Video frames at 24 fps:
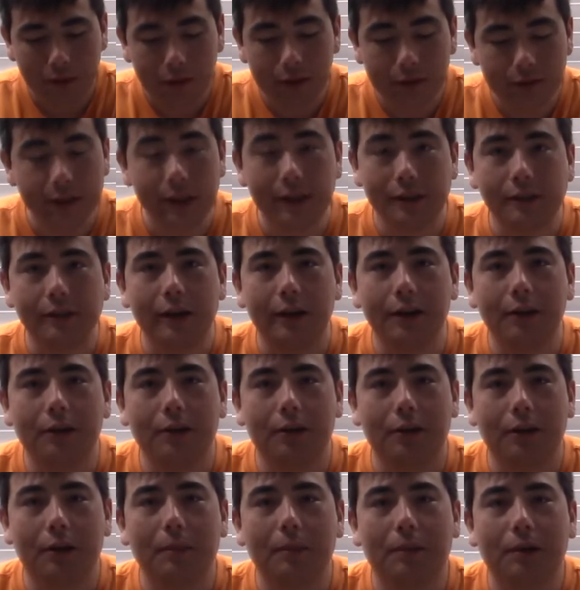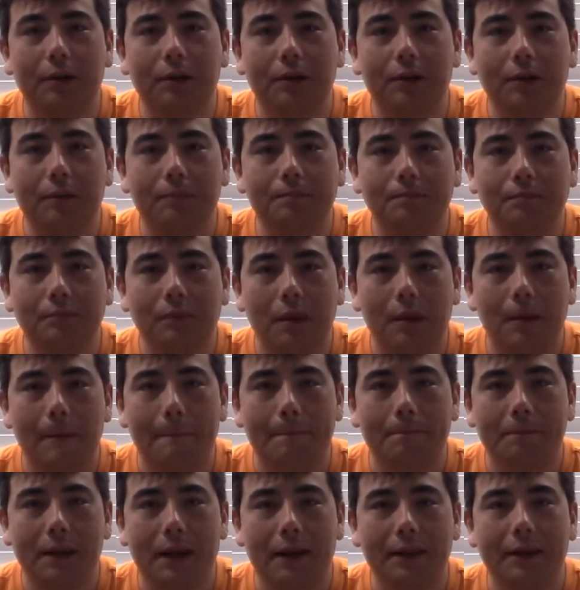Tastes like garlic butter.
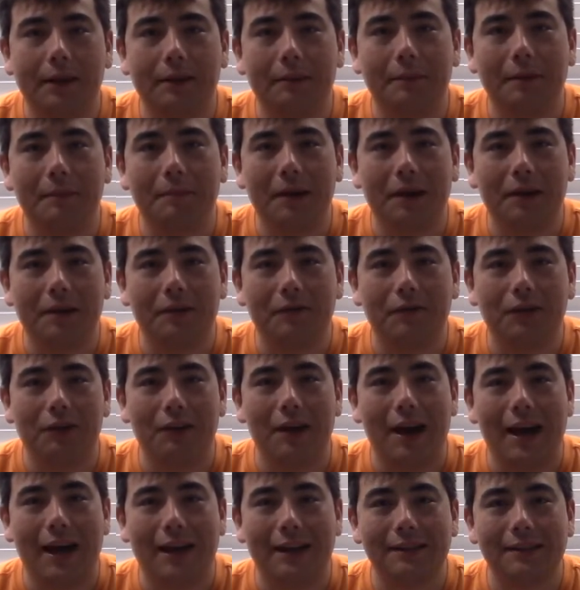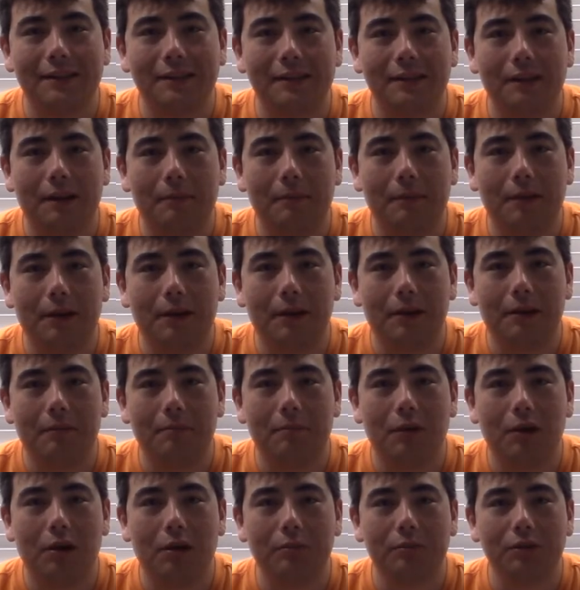I think it'd be better if you had some
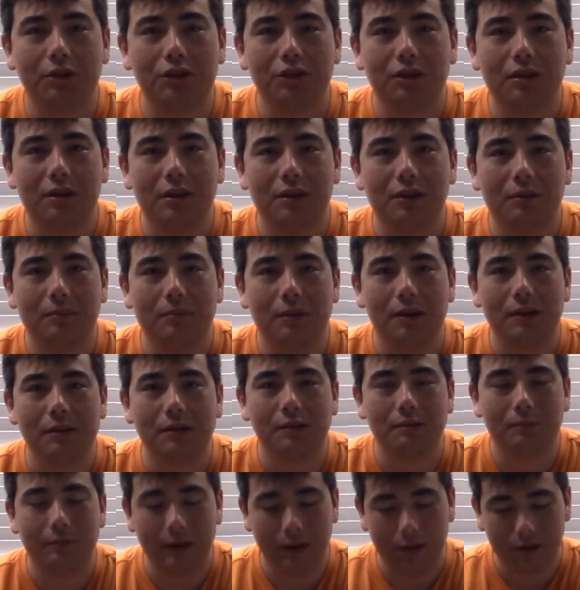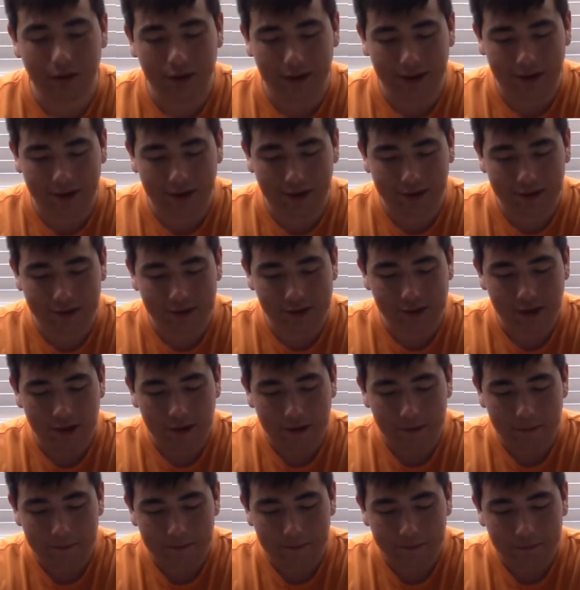Parmesan or mozzarella in it.
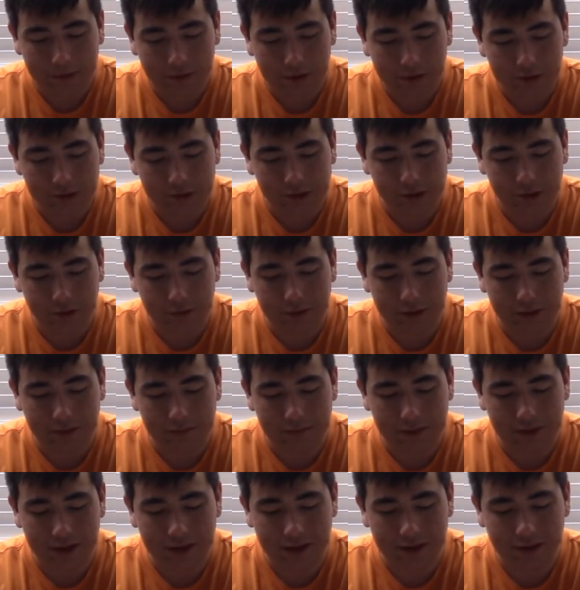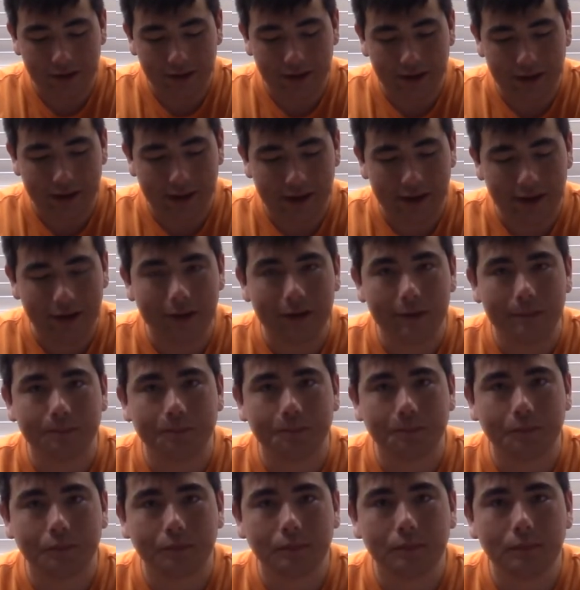So it could be like,
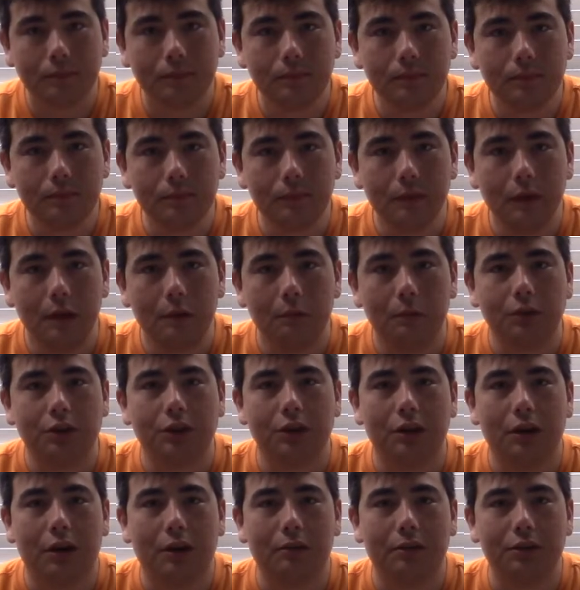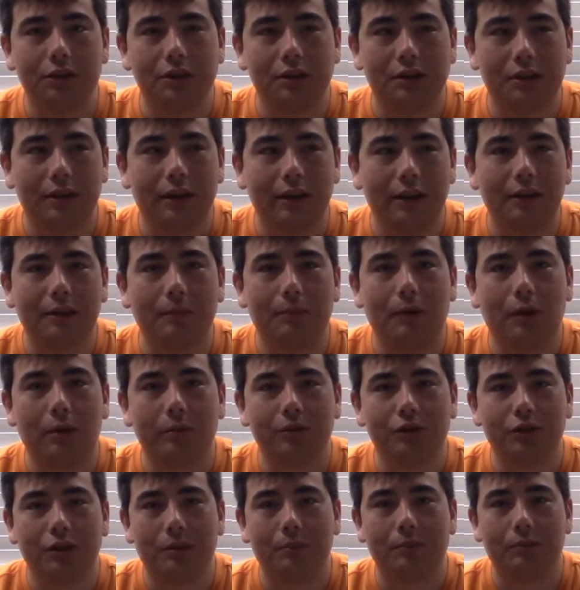what you call it, just like the
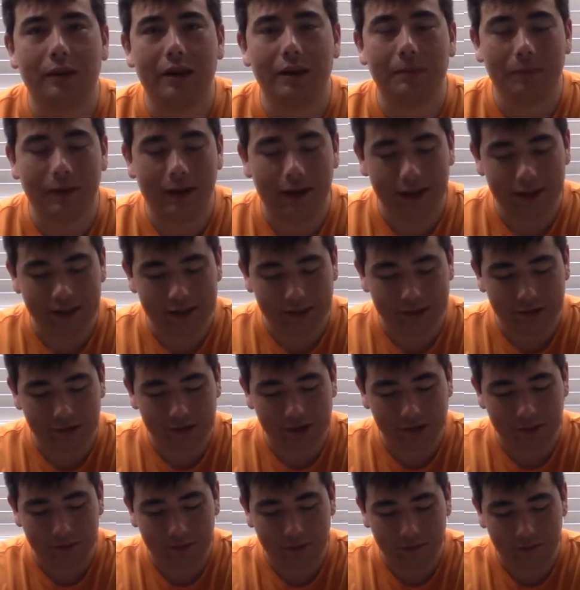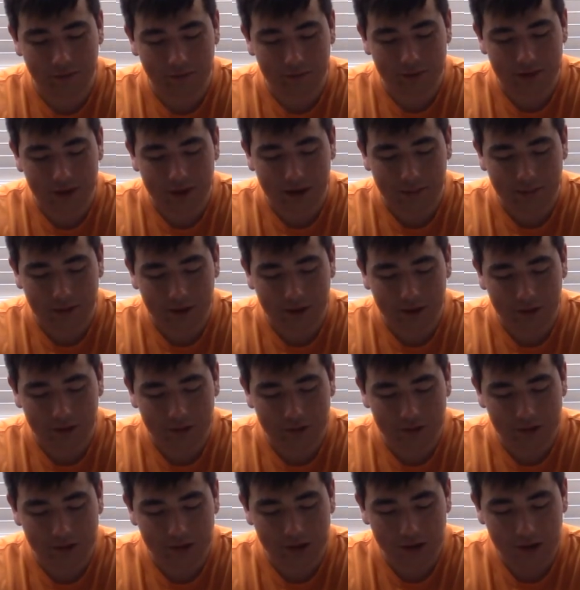Parmesan bread bites or something from
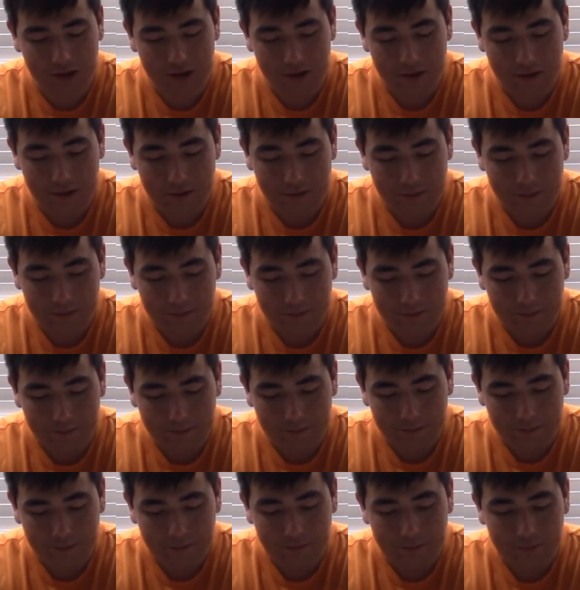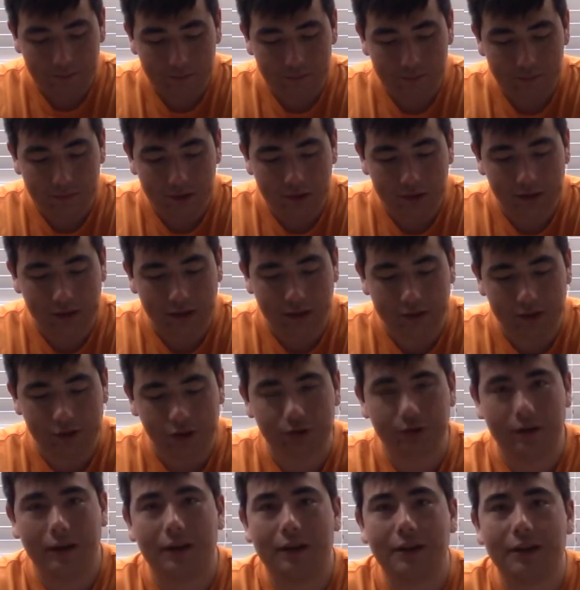Domino's. So now let's
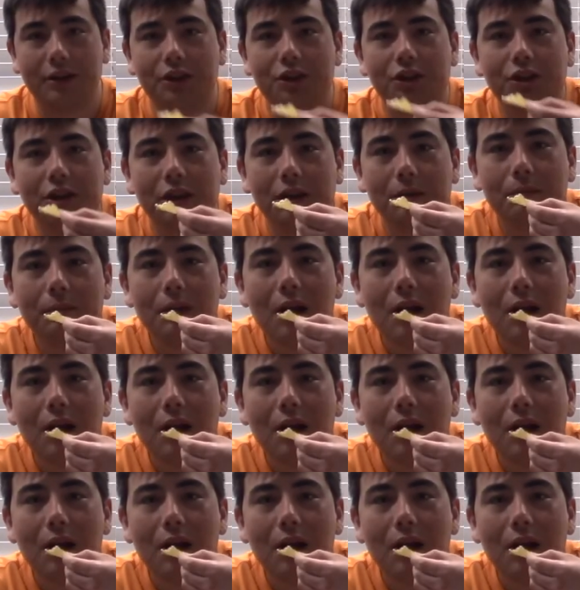try it on a chip.